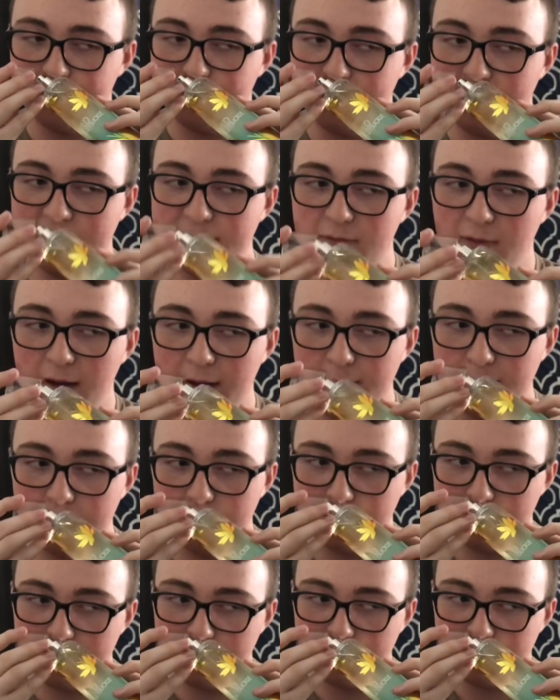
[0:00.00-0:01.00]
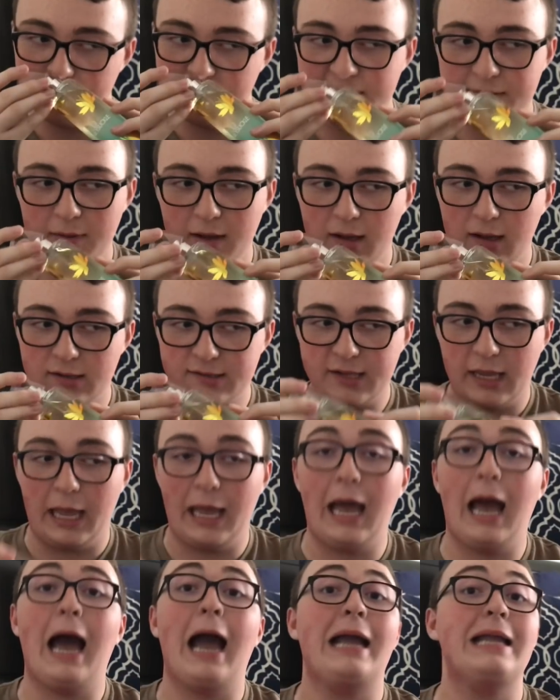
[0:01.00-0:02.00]
This one smells
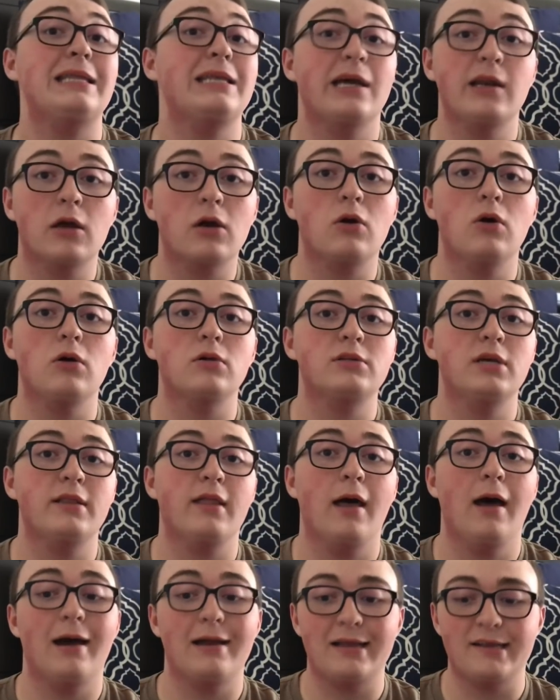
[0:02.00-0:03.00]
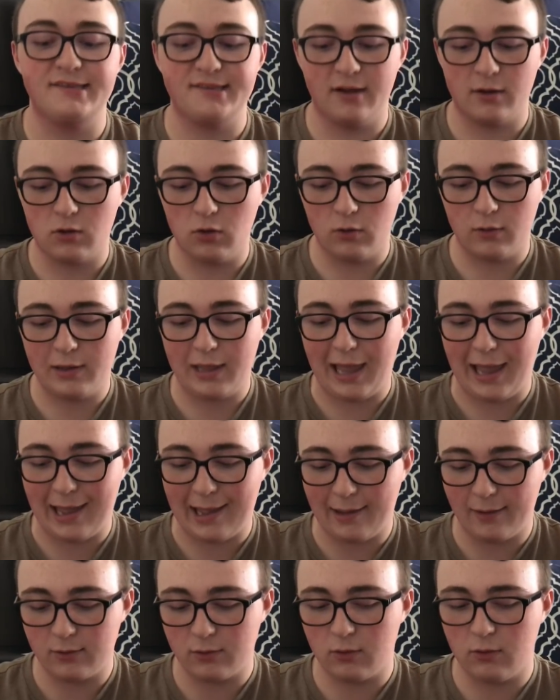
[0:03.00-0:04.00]
identical to the honeysuckle
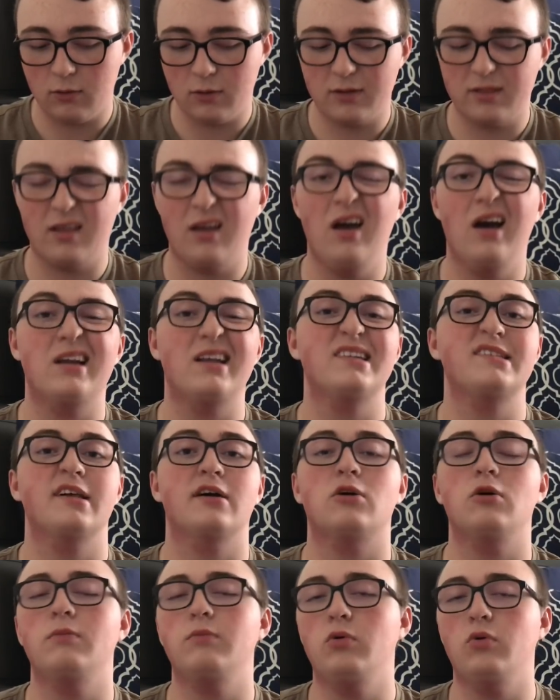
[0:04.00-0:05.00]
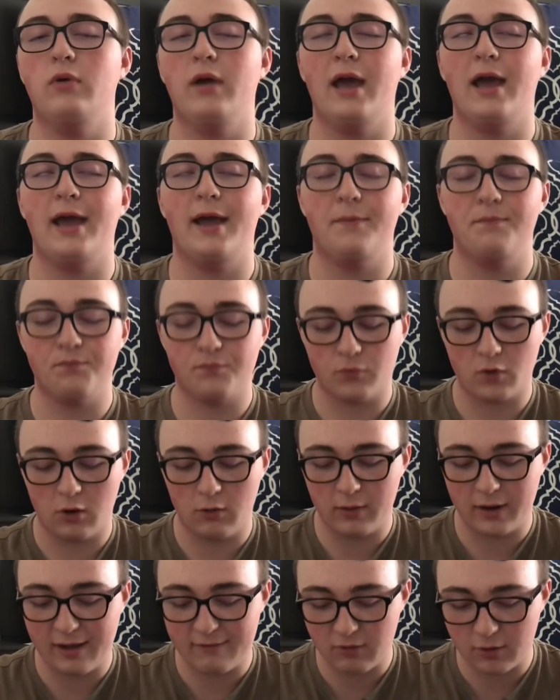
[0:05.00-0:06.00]
candle or the honeysuckle bouquet or
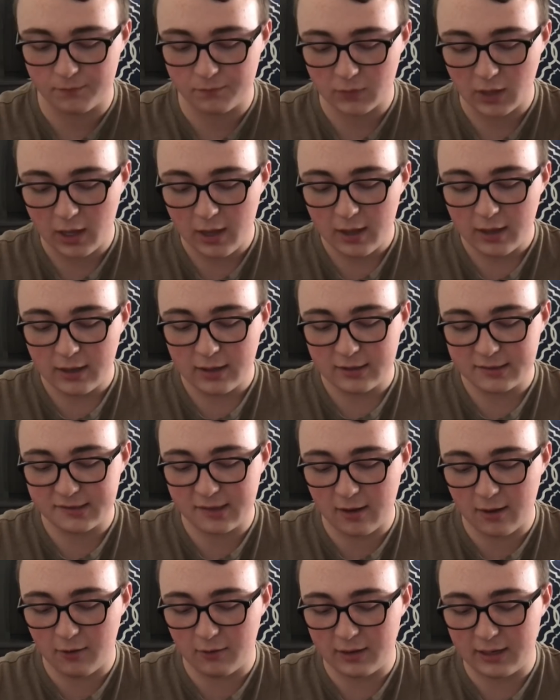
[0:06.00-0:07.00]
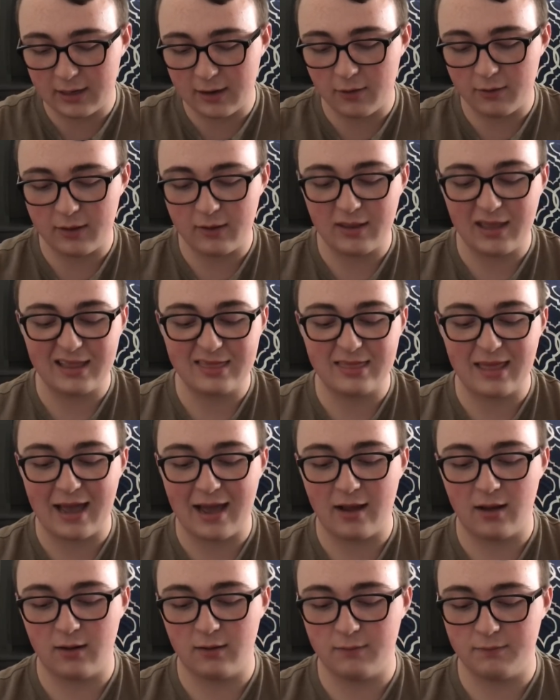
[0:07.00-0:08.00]
whatever. So, you know, you get
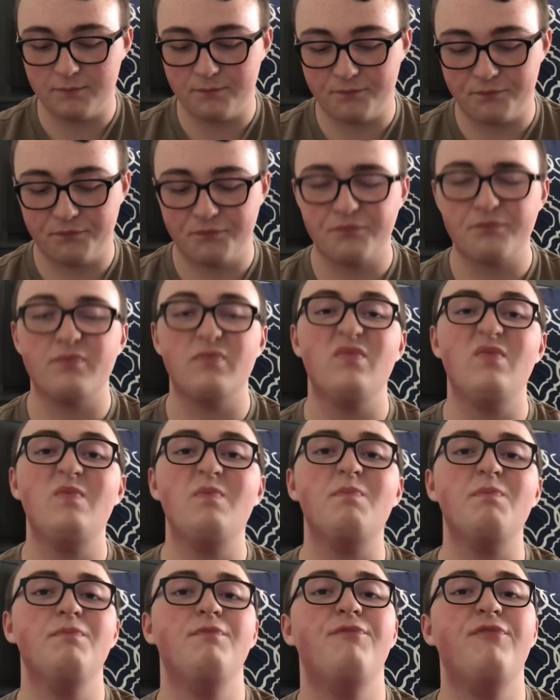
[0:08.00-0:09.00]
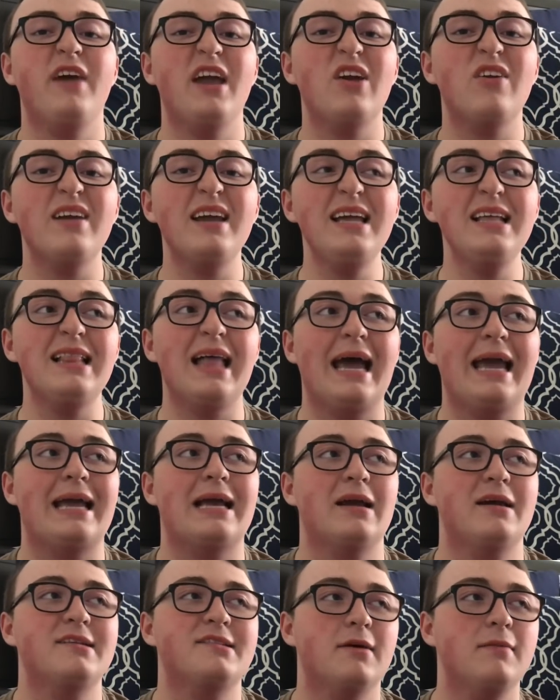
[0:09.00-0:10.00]
that very,
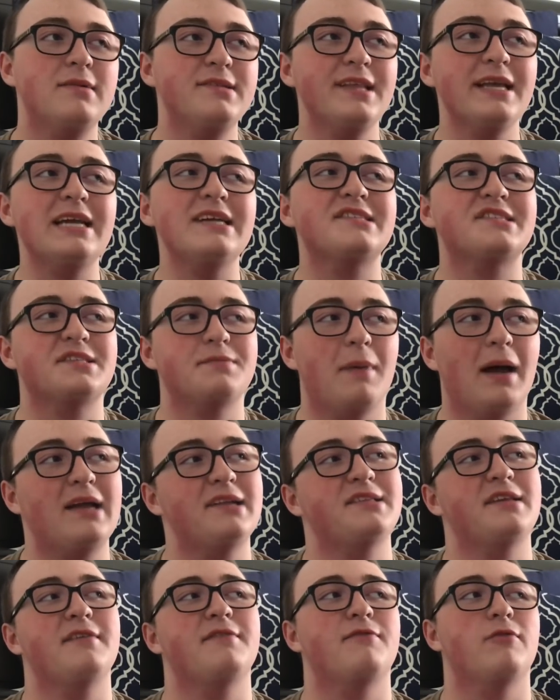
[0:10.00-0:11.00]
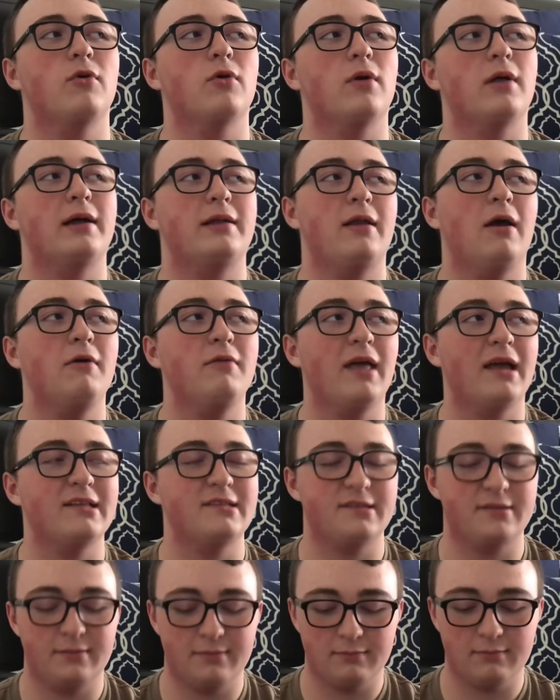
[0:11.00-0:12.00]
like, it's almost like a spicy floral. I know
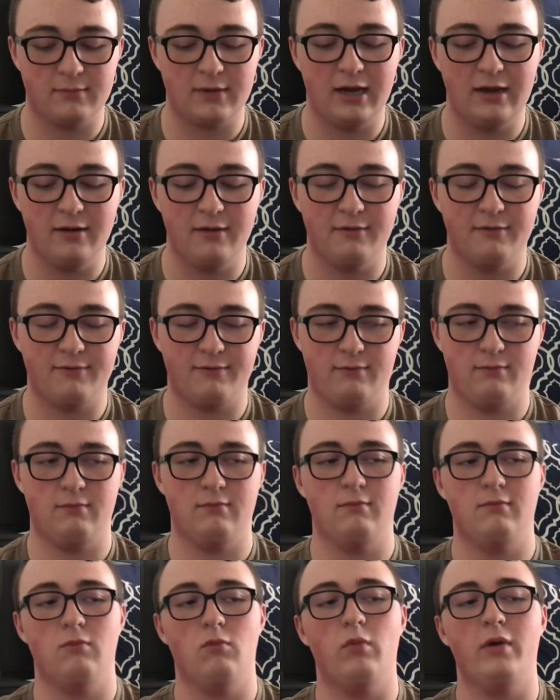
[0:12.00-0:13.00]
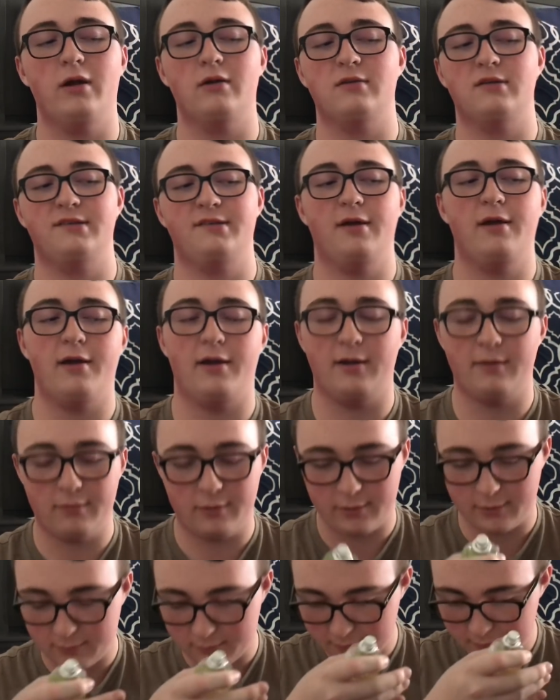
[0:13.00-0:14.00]
that's kind of weird to say,
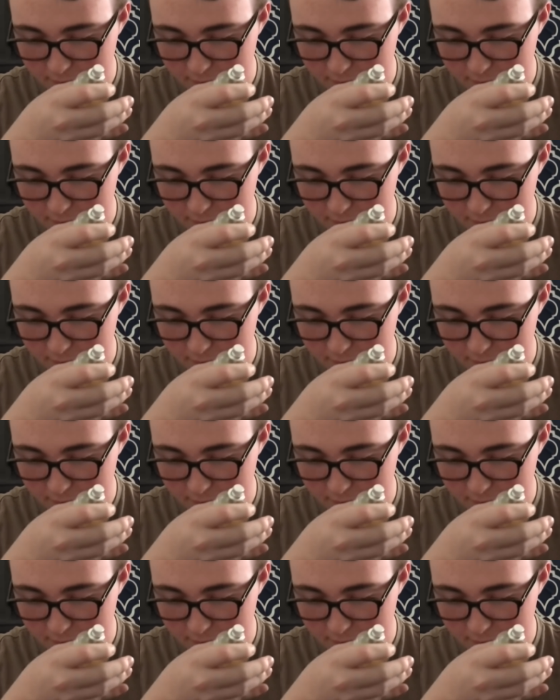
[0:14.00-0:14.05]
but